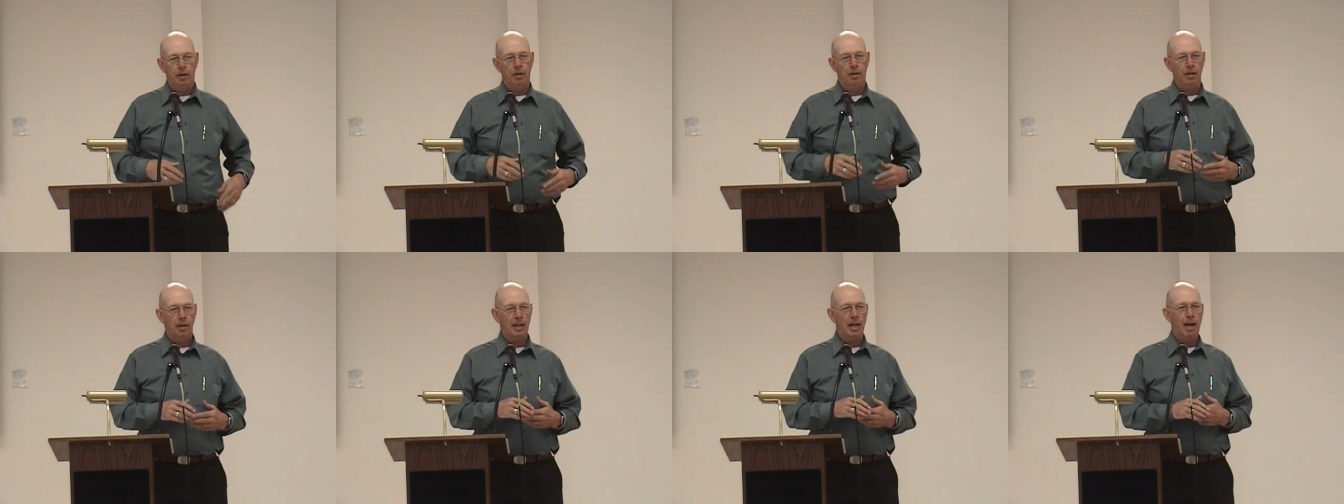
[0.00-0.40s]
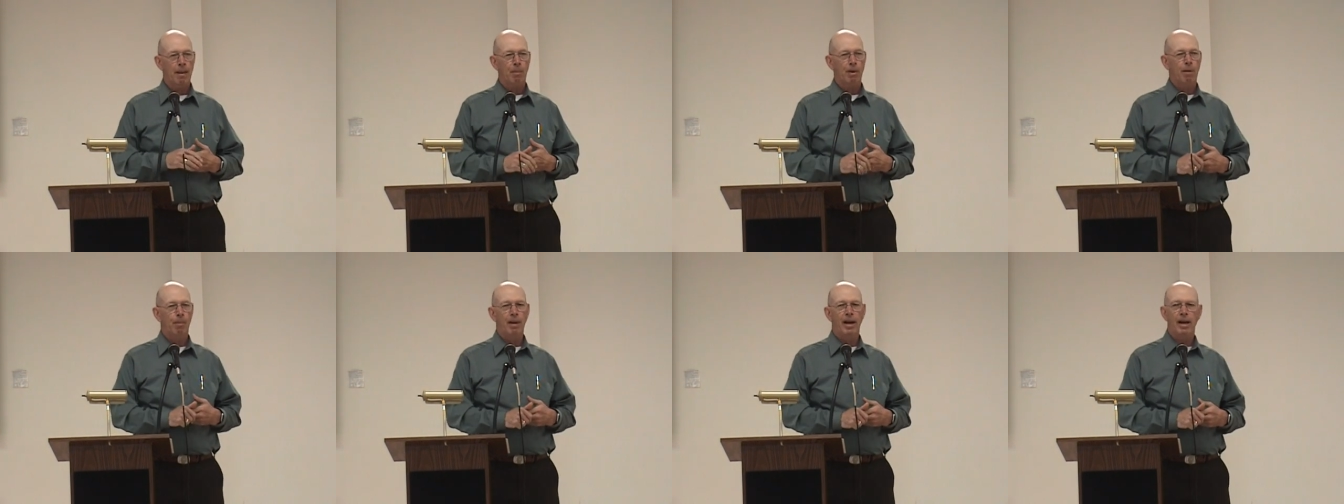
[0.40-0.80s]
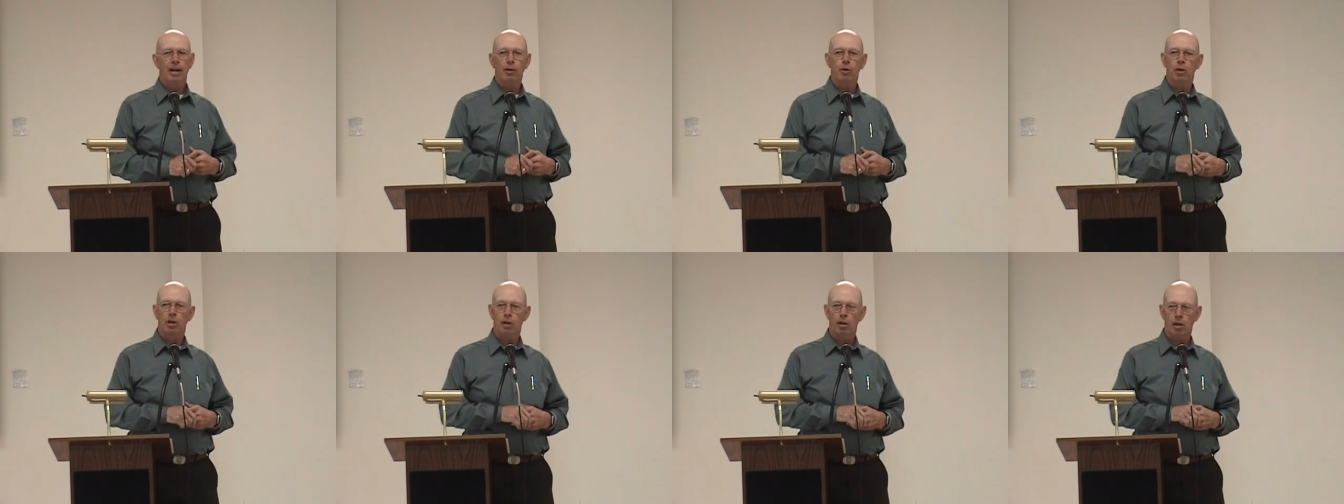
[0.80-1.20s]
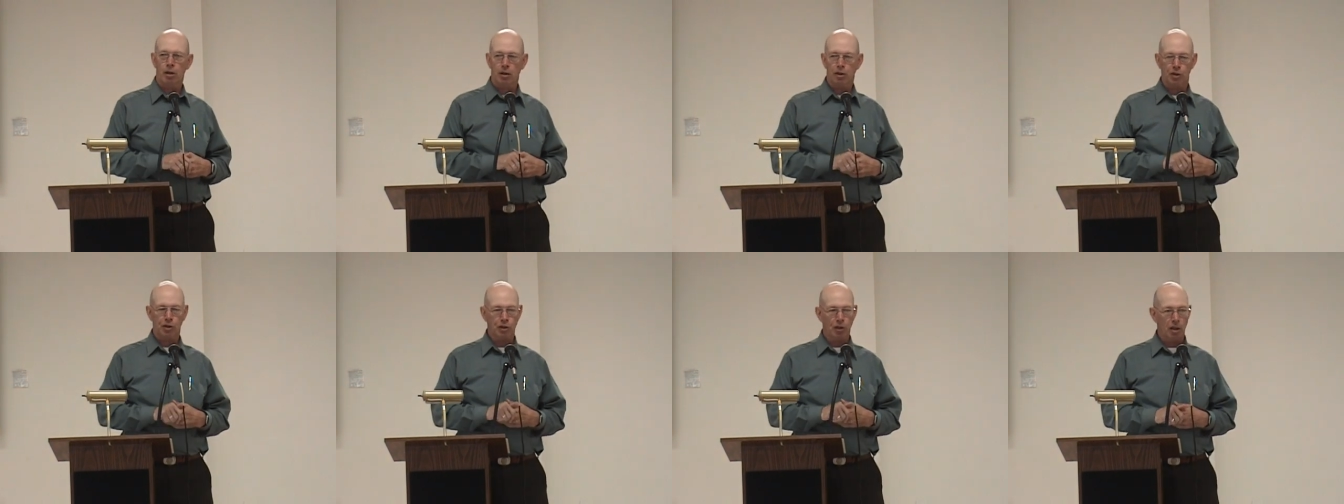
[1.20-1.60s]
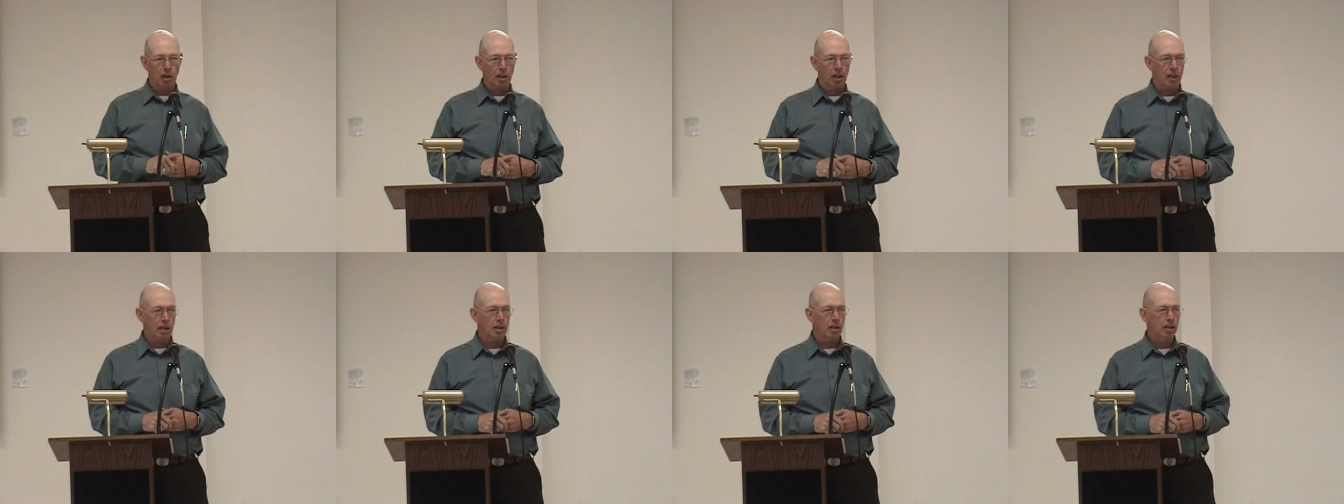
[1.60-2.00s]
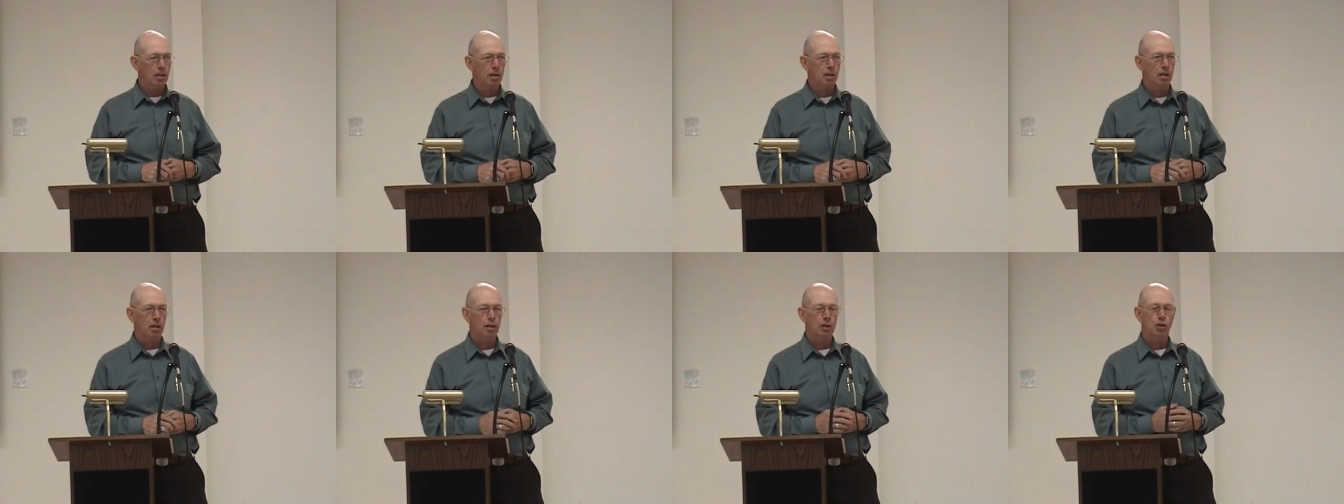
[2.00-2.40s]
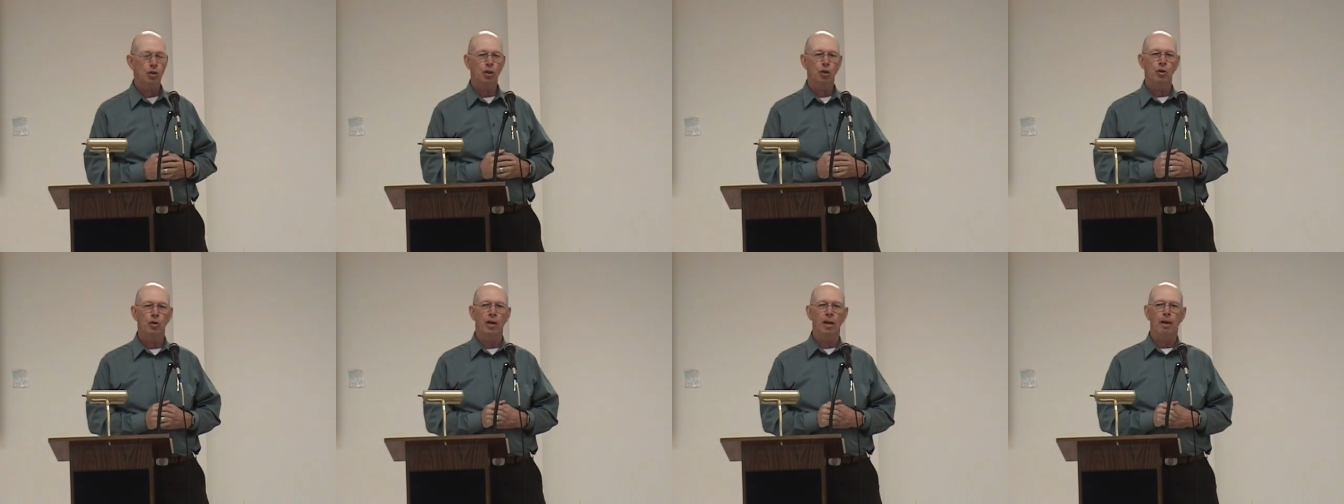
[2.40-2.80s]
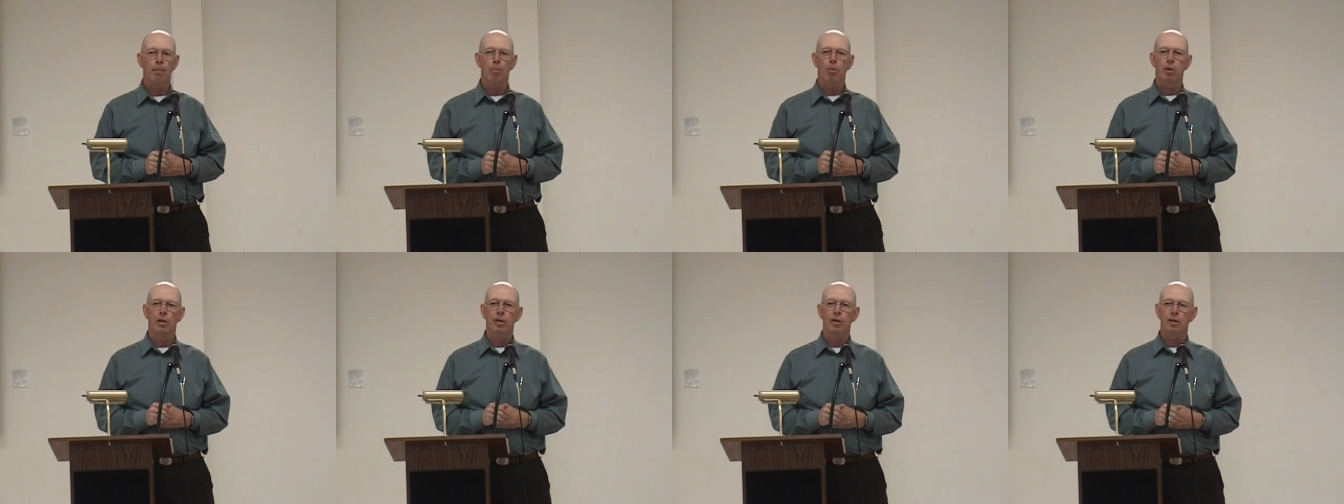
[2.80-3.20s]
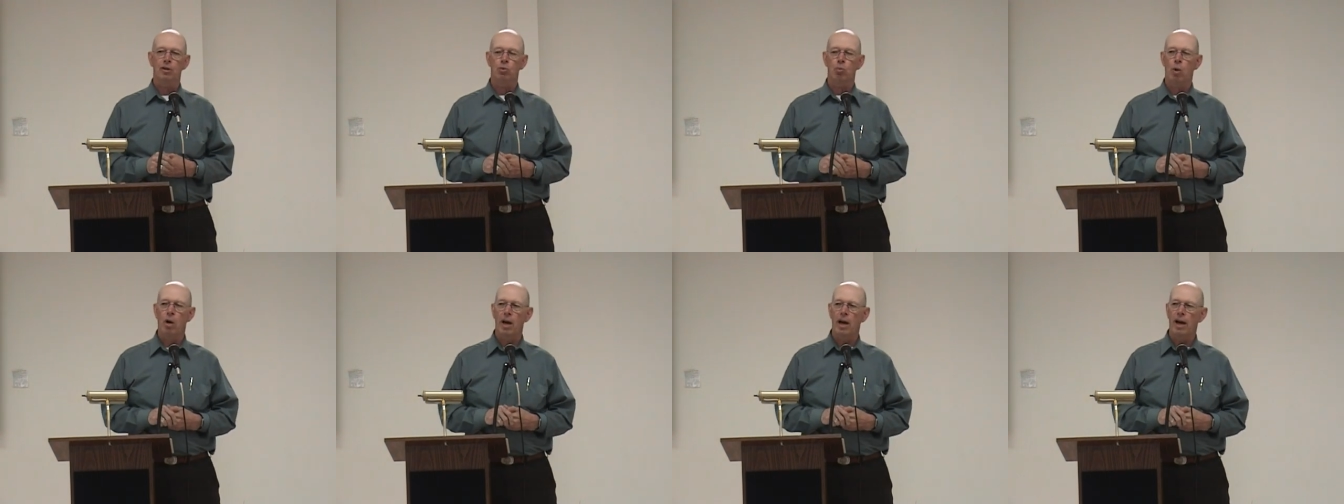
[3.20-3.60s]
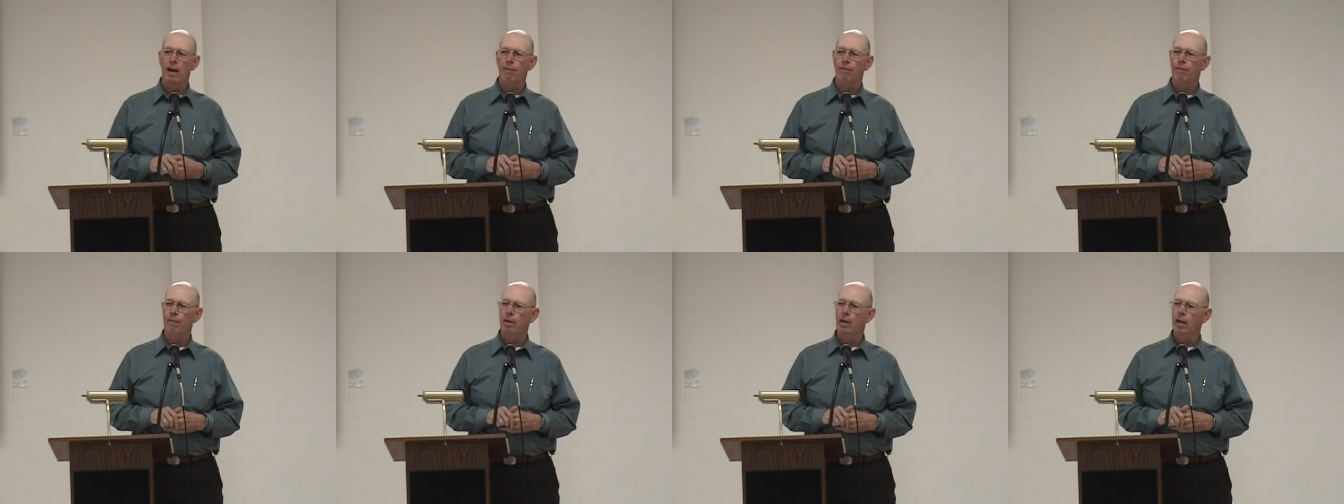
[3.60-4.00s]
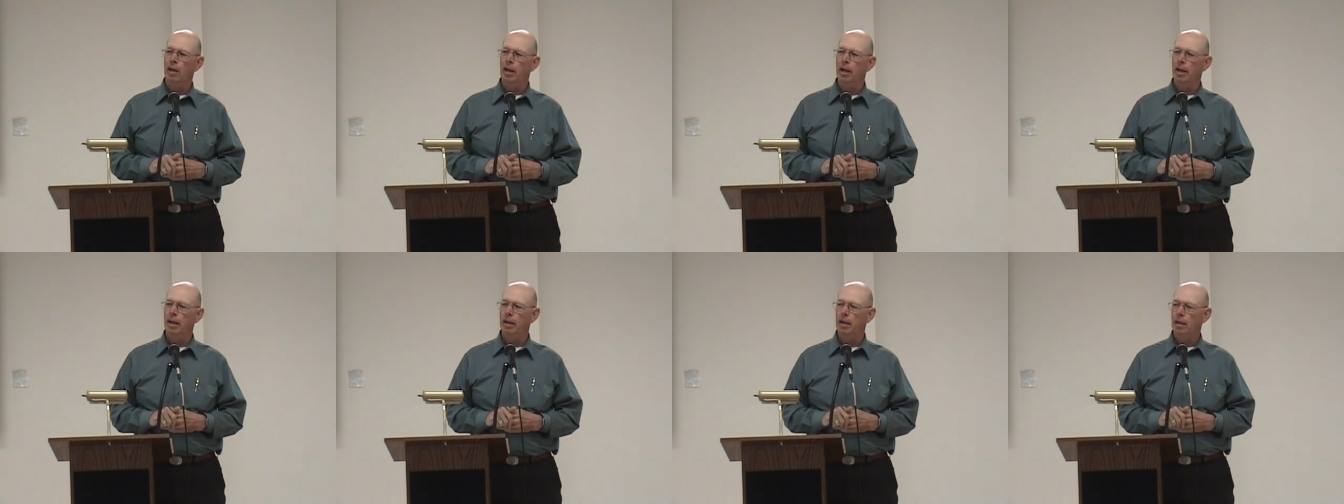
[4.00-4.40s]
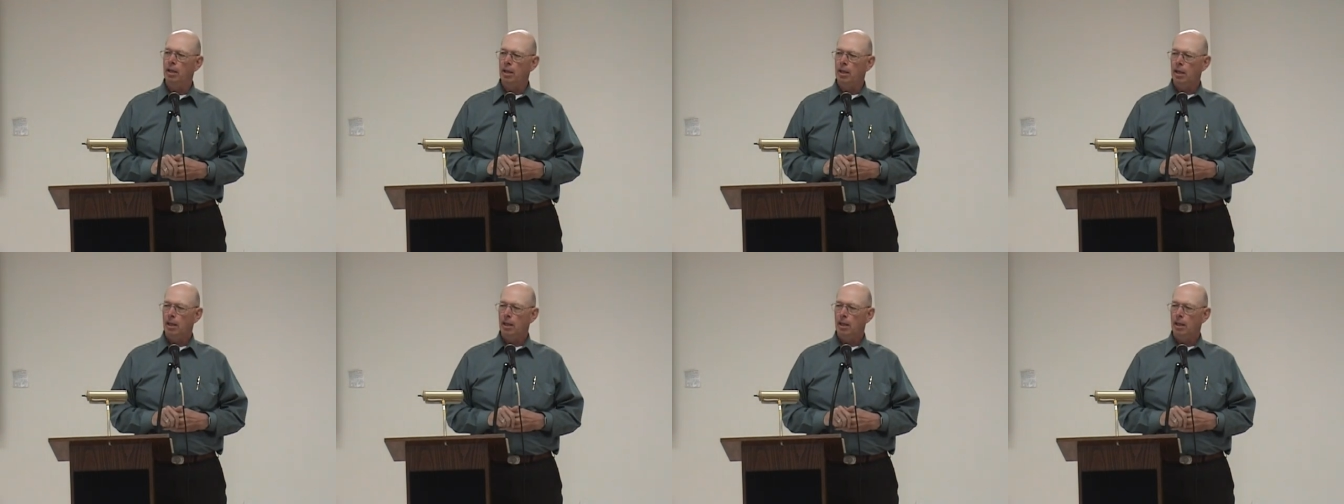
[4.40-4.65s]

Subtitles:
The camp commander, Colonel Sterling, showed up with his wife, and